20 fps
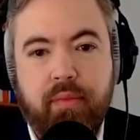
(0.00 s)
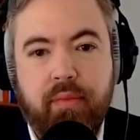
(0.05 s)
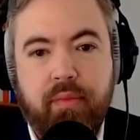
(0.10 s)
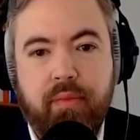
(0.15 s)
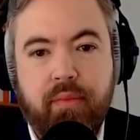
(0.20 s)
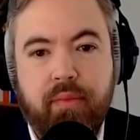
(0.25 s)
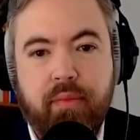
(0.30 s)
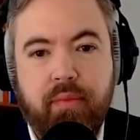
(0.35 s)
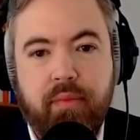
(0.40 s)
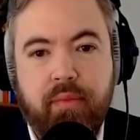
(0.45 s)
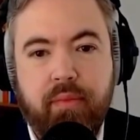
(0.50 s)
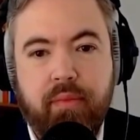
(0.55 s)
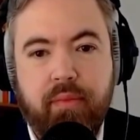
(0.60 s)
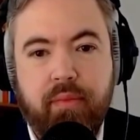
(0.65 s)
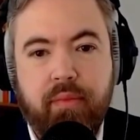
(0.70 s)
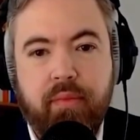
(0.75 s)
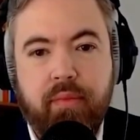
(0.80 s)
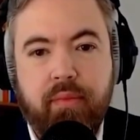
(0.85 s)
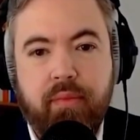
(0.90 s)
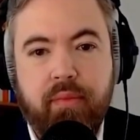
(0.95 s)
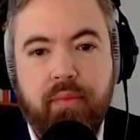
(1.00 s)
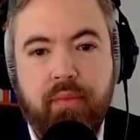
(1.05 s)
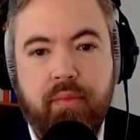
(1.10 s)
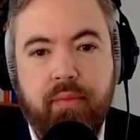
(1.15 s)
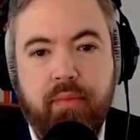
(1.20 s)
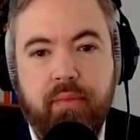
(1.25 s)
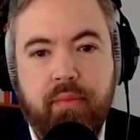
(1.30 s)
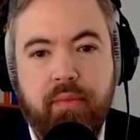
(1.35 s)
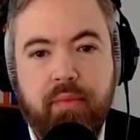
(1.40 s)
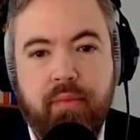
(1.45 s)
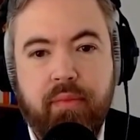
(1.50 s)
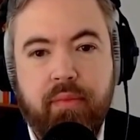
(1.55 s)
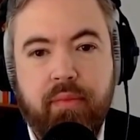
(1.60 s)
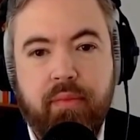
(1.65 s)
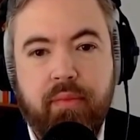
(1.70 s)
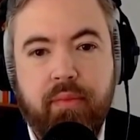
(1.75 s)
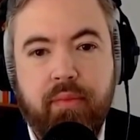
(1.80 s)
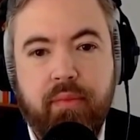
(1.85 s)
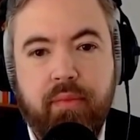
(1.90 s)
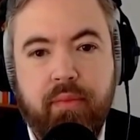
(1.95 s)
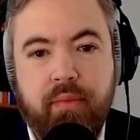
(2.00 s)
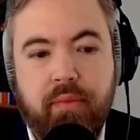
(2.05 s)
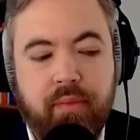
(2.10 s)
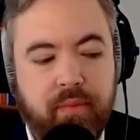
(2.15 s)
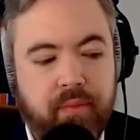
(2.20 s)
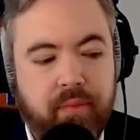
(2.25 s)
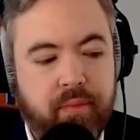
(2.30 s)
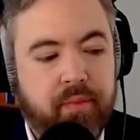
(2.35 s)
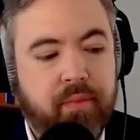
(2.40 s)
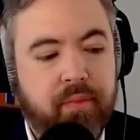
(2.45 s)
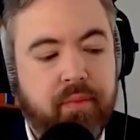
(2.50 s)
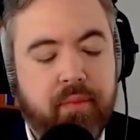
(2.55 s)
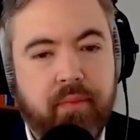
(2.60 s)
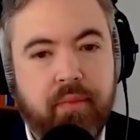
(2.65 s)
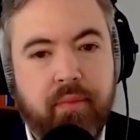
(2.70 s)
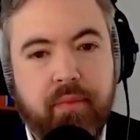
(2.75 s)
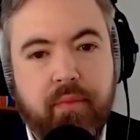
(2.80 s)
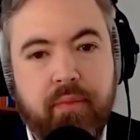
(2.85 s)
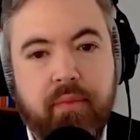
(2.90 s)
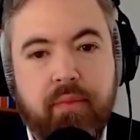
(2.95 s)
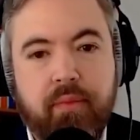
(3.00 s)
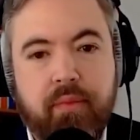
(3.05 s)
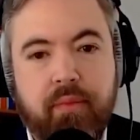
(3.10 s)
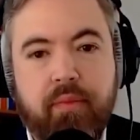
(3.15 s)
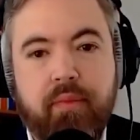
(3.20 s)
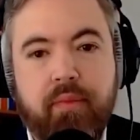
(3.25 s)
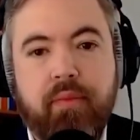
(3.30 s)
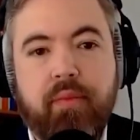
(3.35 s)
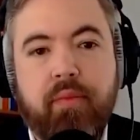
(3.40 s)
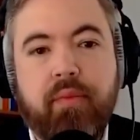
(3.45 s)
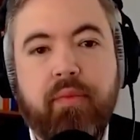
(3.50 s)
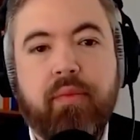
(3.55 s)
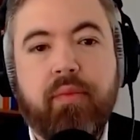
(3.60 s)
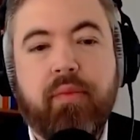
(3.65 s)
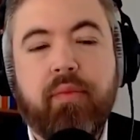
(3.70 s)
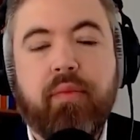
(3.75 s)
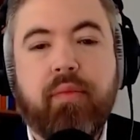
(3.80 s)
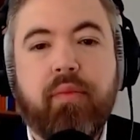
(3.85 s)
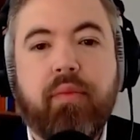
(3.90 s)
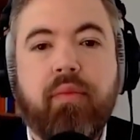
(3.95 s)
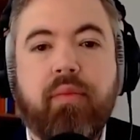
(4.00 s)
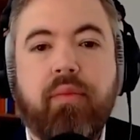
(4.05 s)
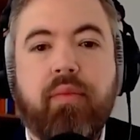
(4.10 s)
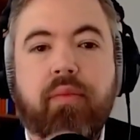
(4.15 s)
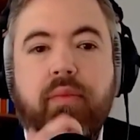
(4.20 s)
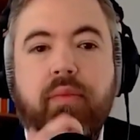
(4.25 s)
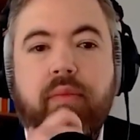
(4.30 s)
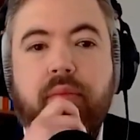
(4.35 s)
(silent)